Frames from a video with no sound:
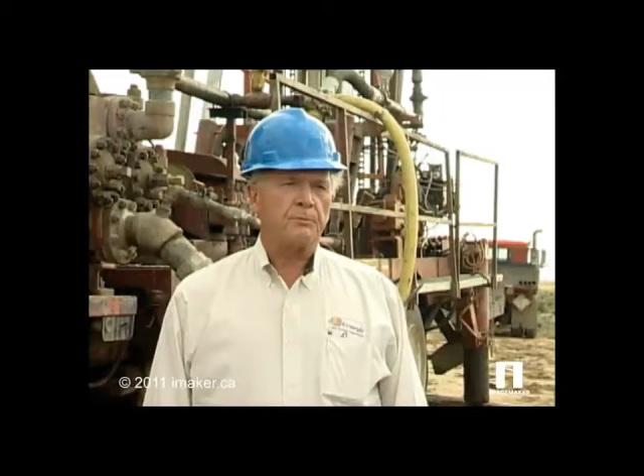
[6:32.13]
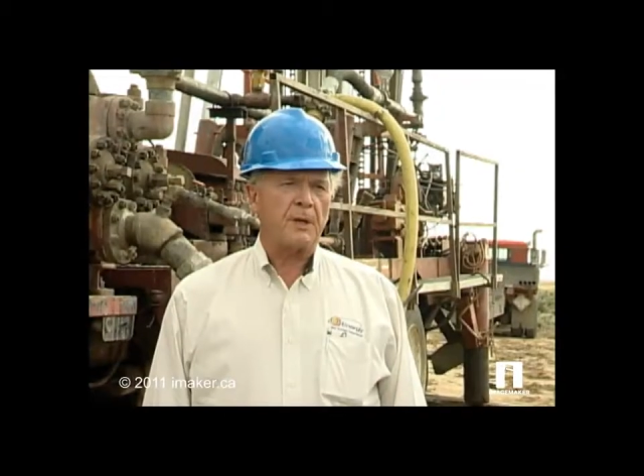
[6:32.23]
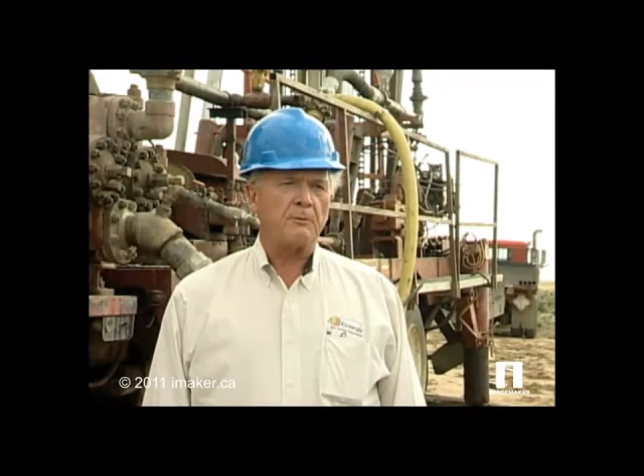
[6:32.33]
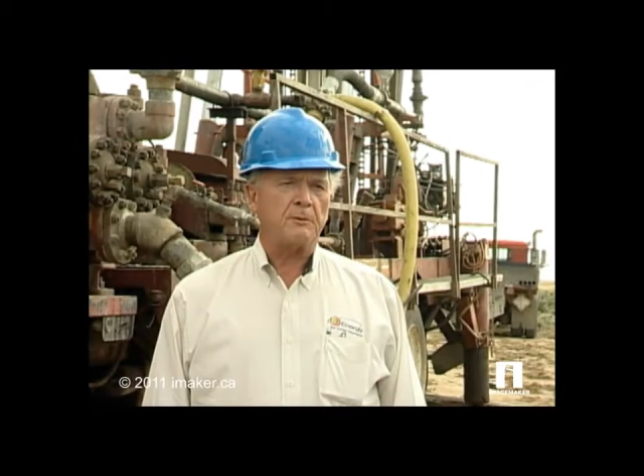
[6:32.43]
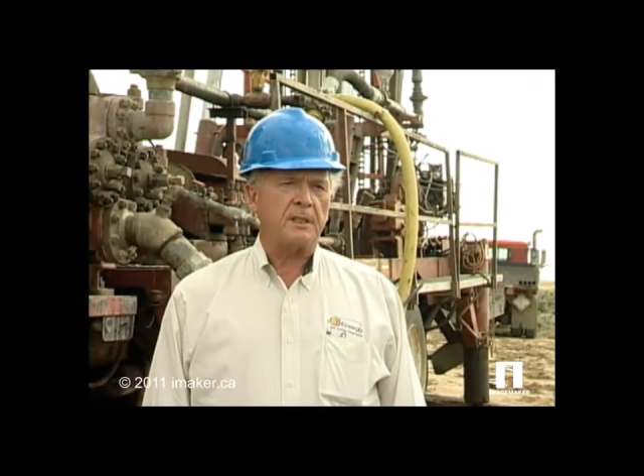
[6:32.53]

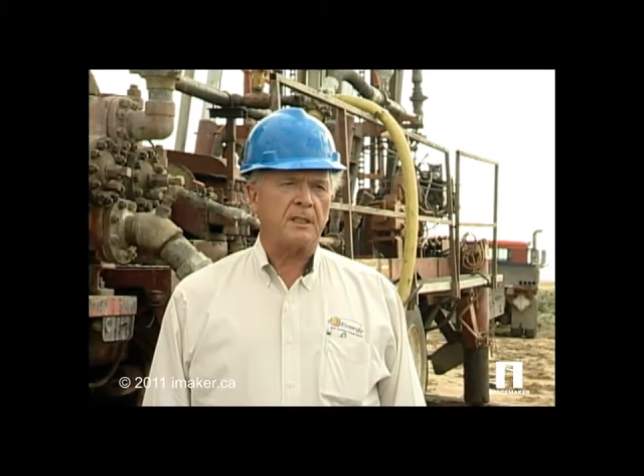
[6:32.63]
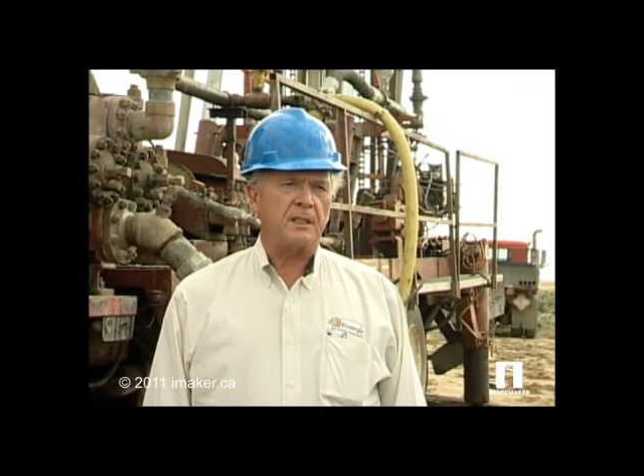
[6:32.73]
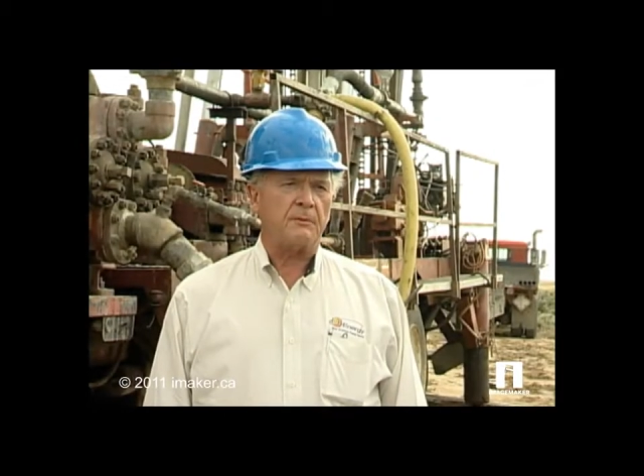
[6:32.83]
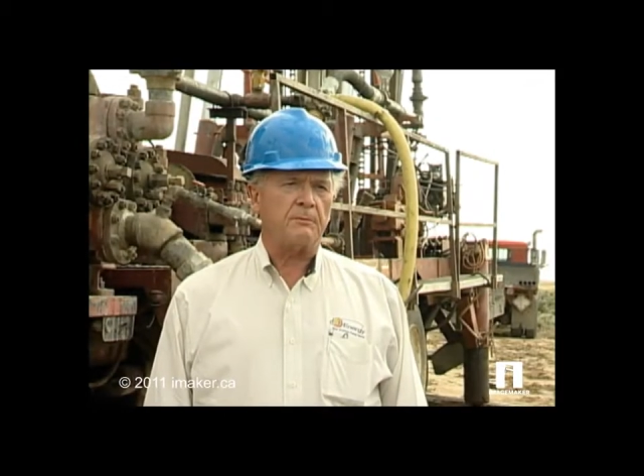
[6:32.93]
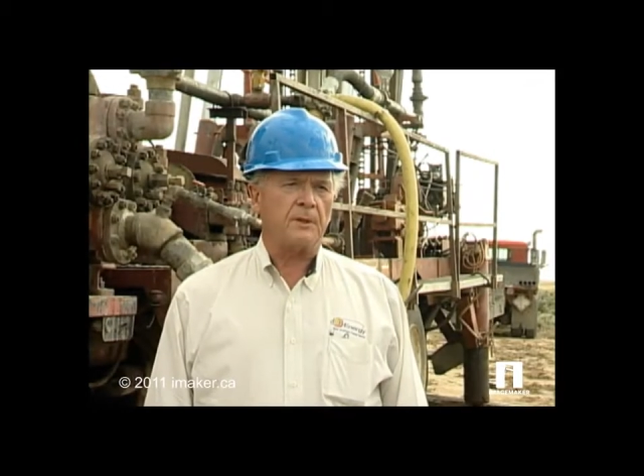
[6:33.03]
Probably
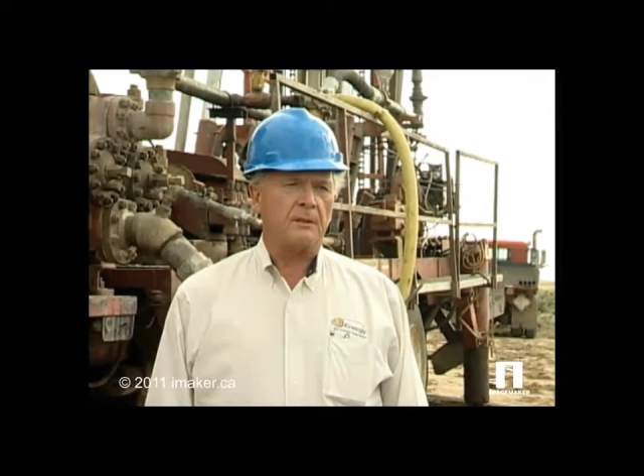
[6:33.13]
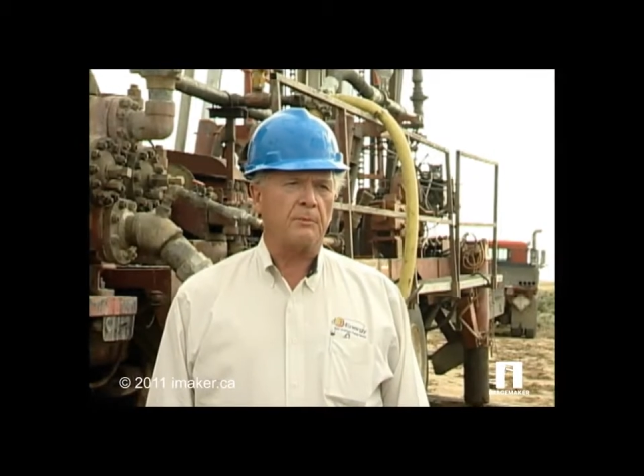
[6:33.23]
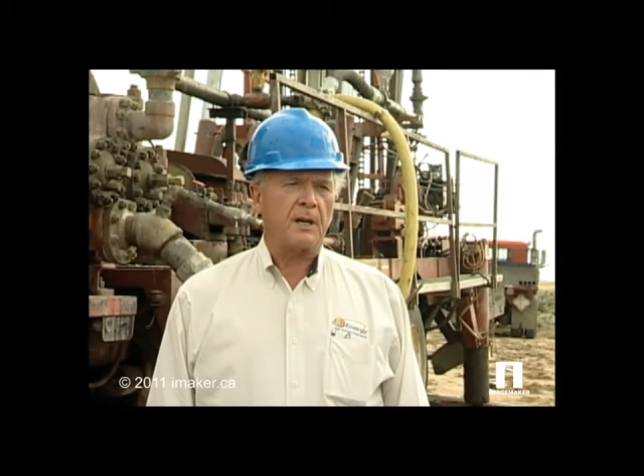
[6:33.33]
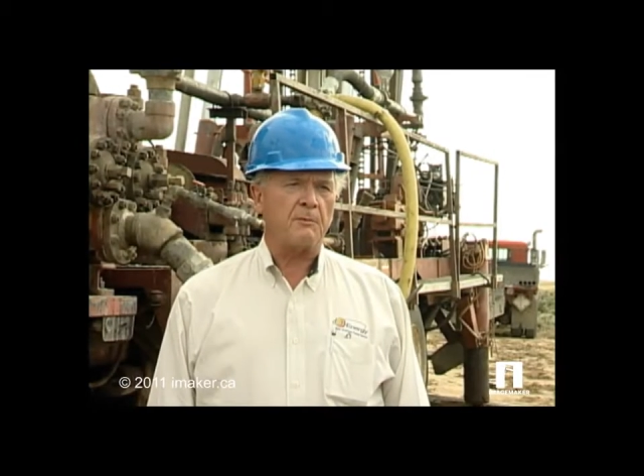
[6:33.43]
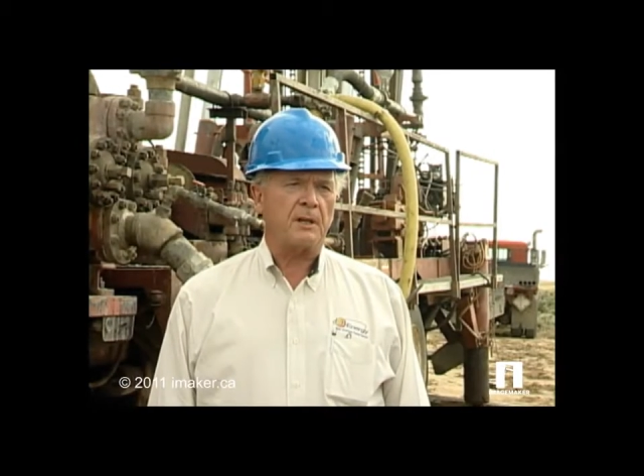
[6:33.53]
the uh,
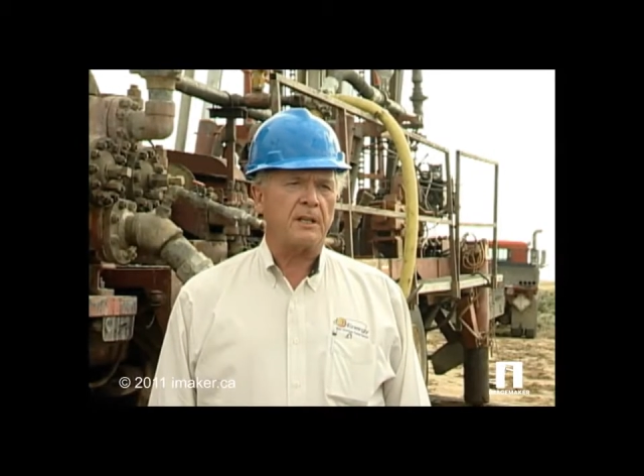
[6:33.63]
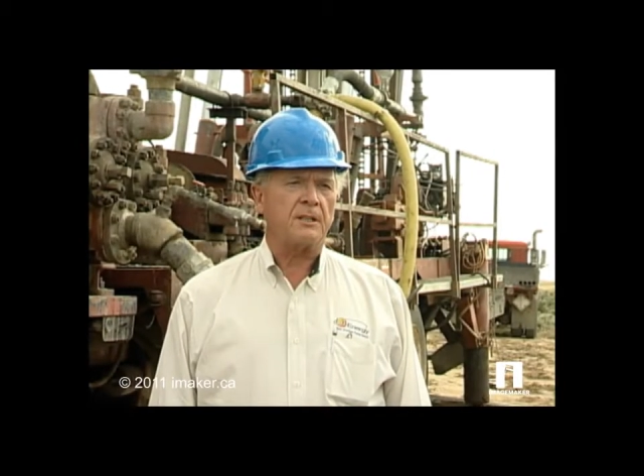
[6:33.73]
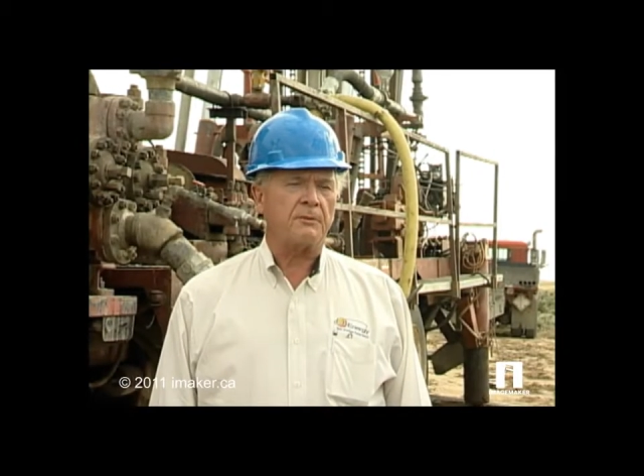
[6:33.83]
primary